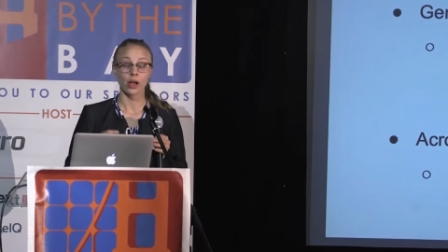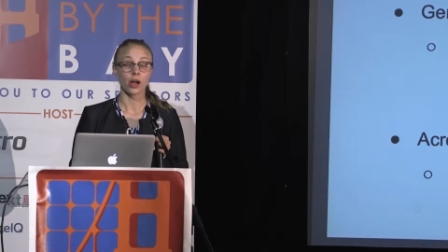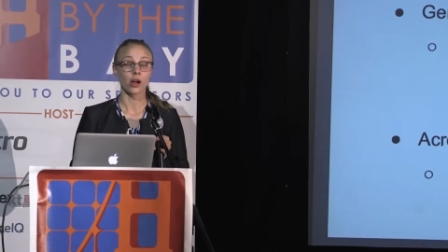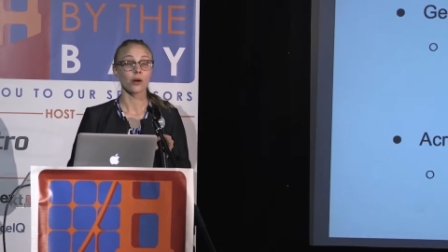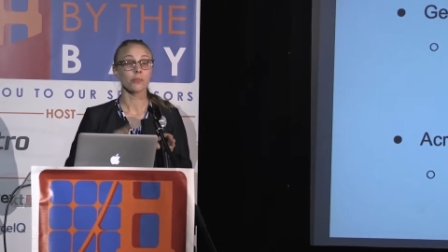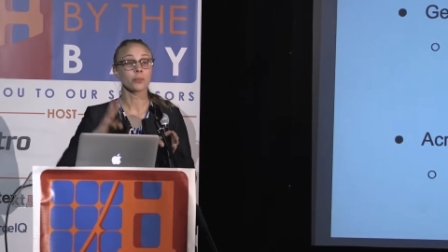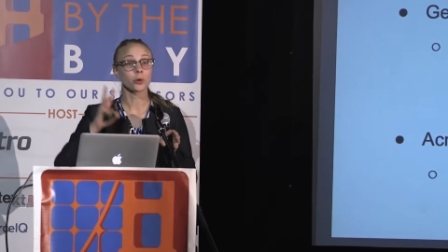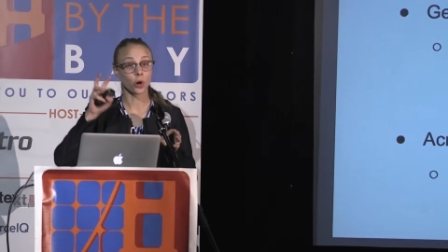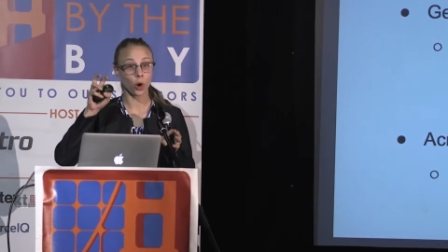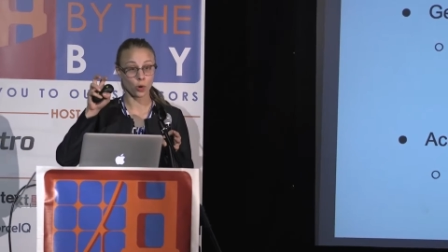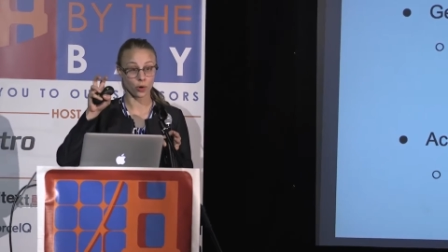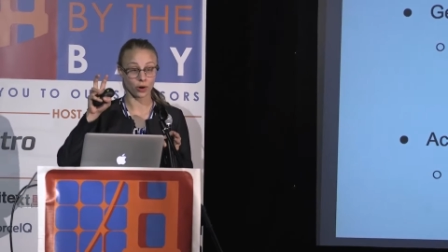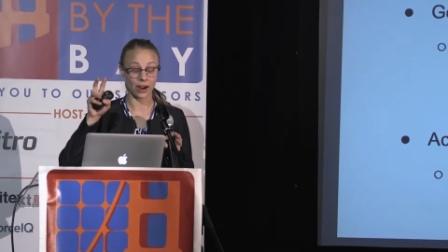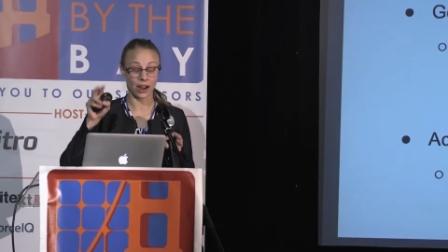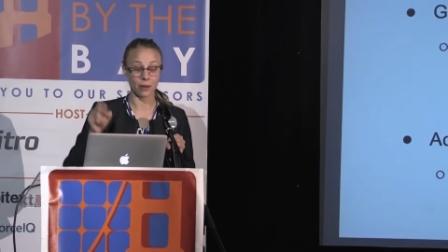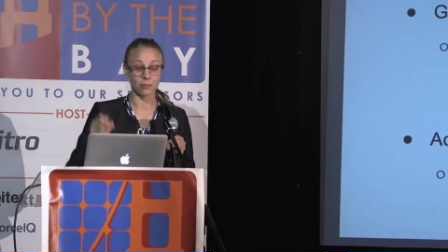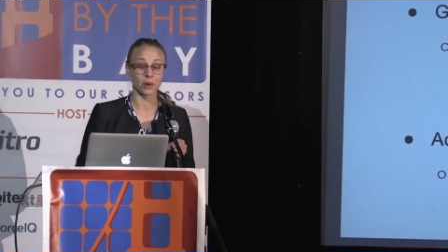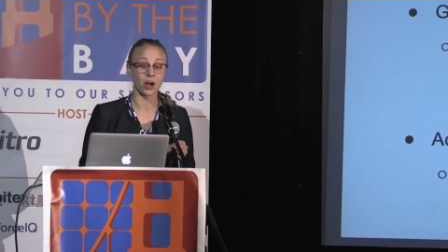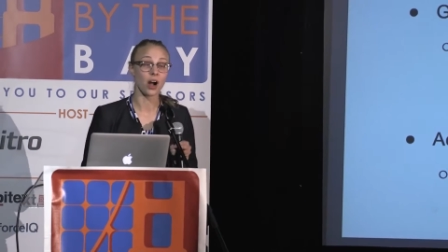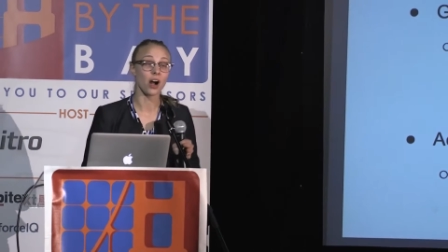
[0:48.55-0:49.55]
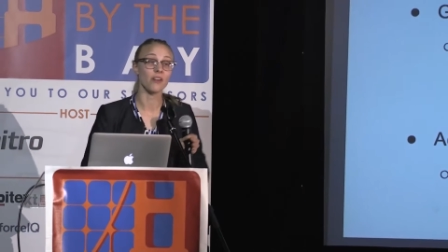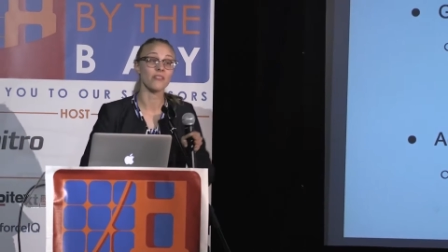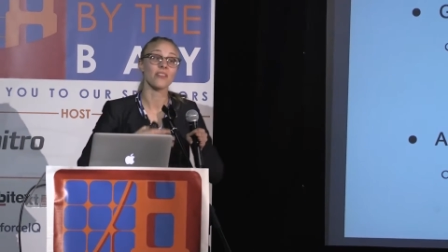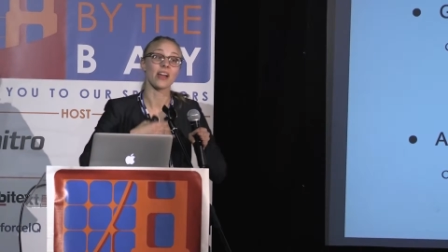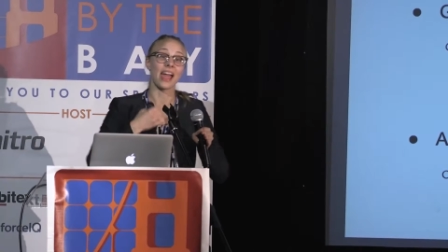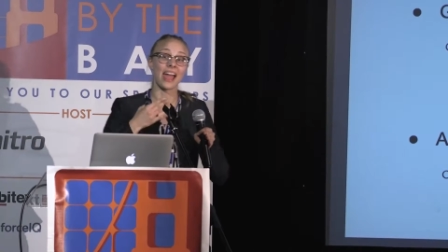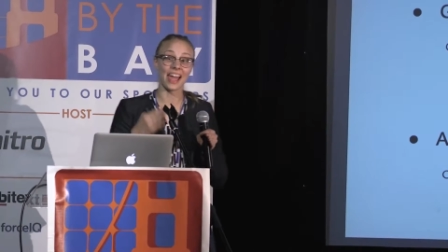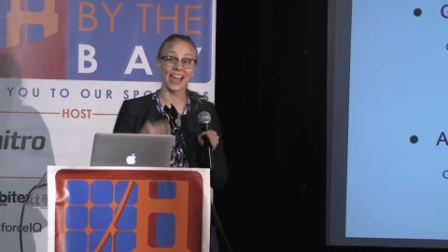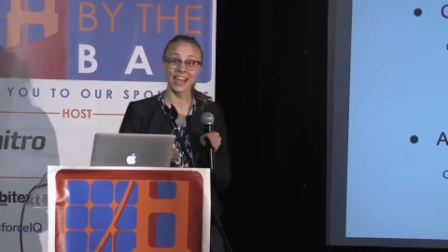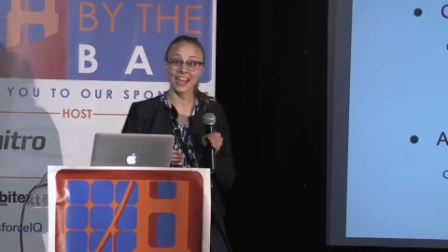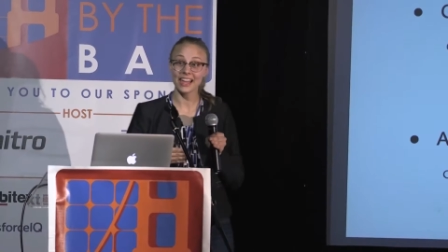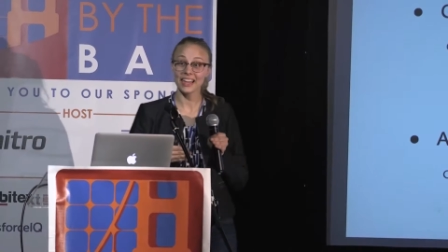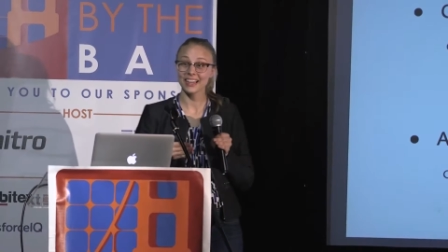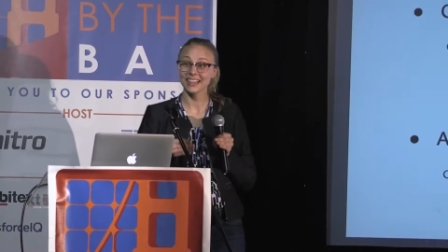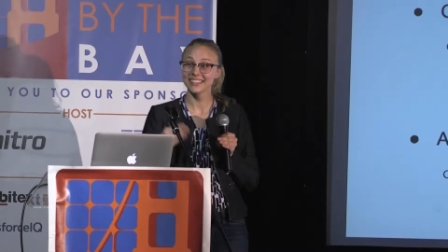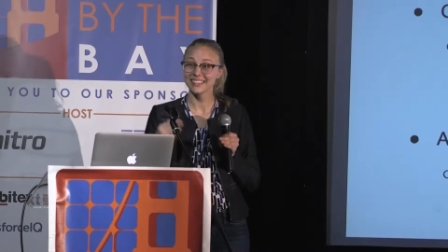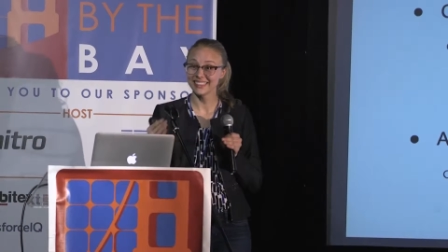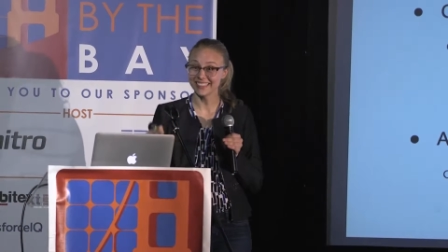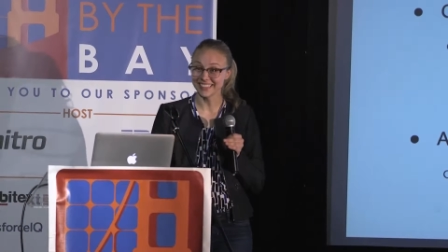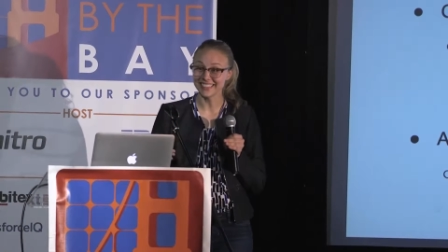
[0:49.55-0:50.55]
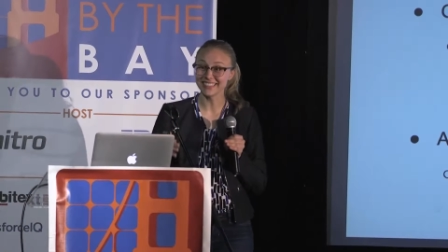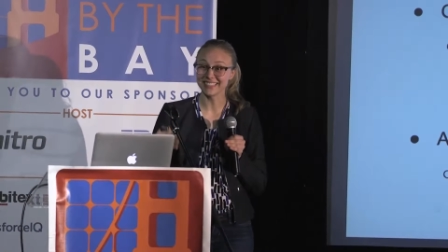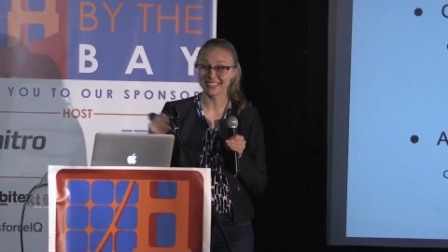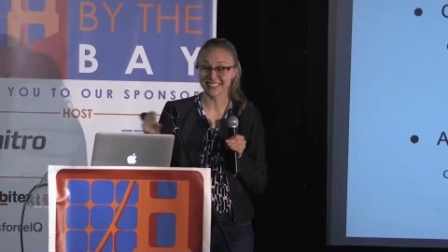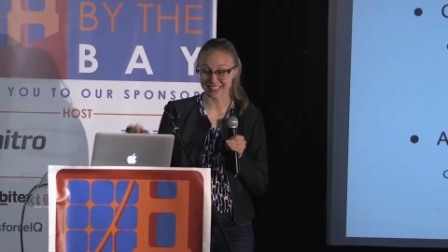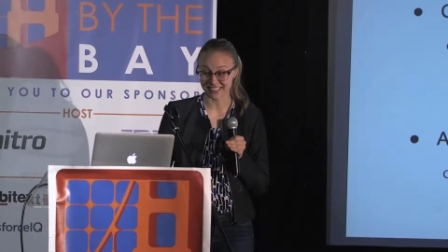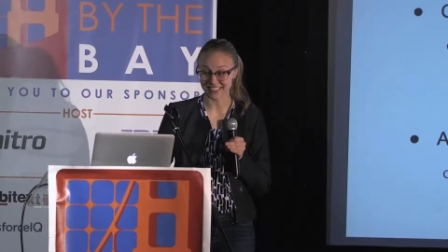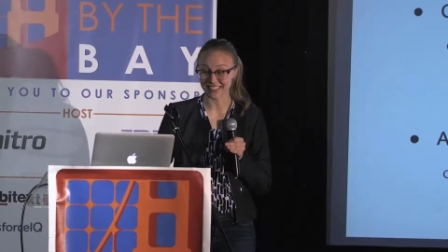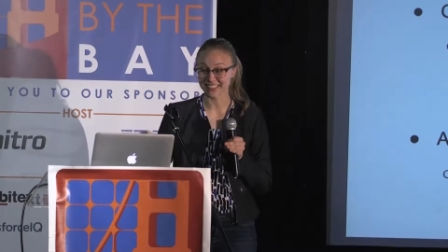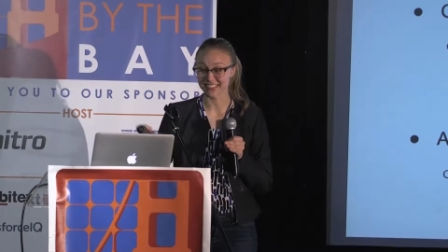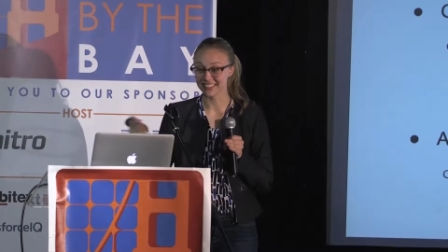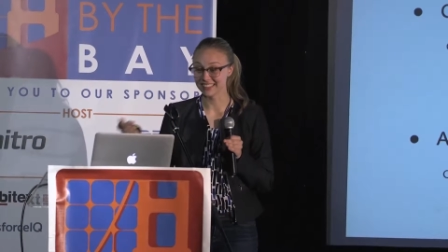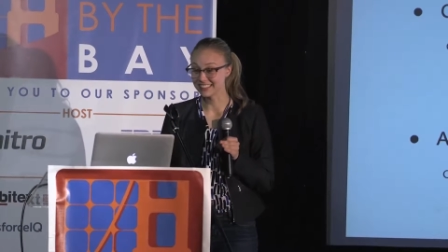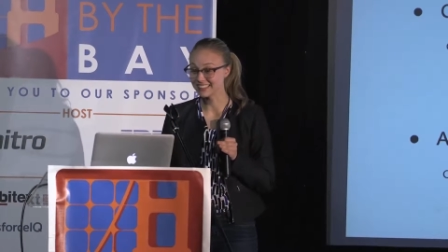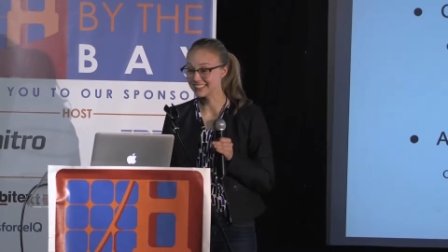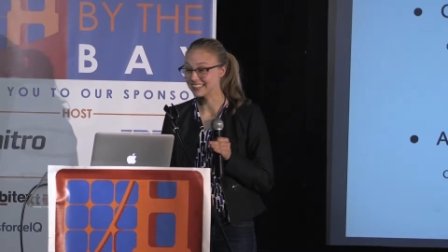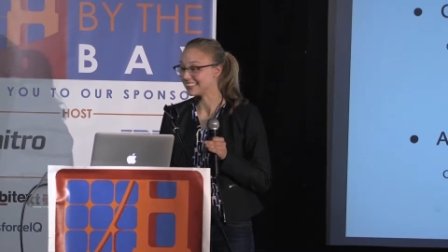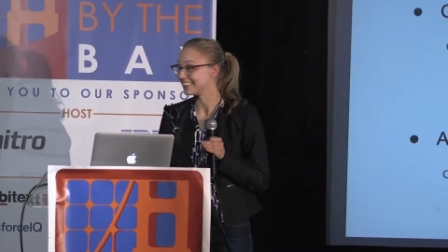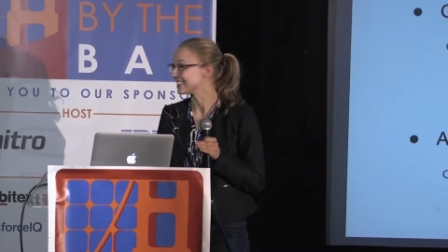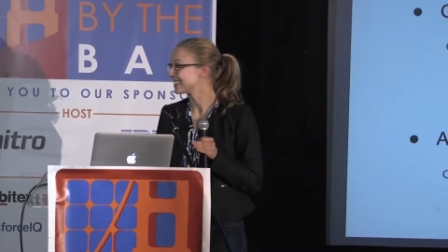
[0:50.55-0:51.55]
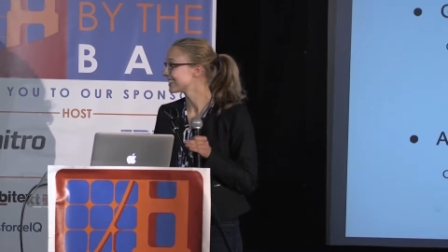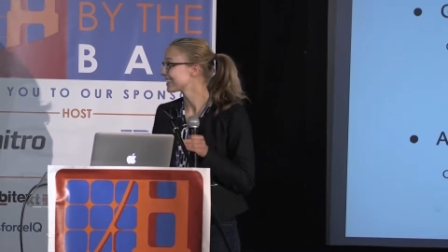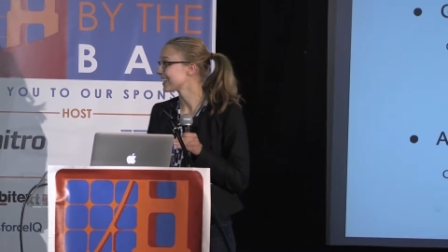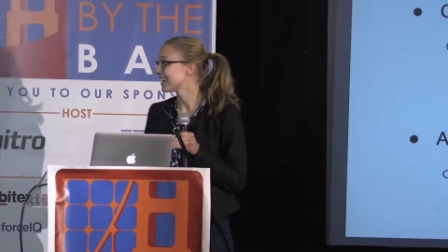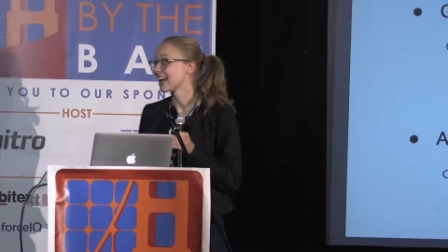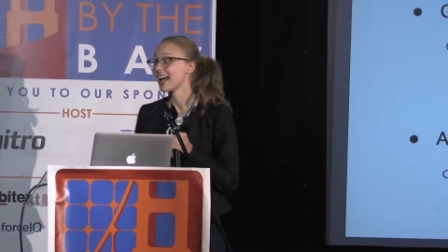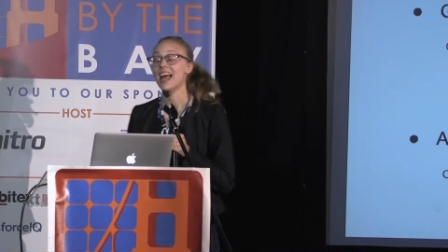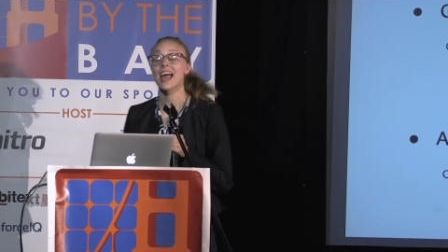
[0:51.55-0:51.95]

a program of A, T, Gs, and Cs.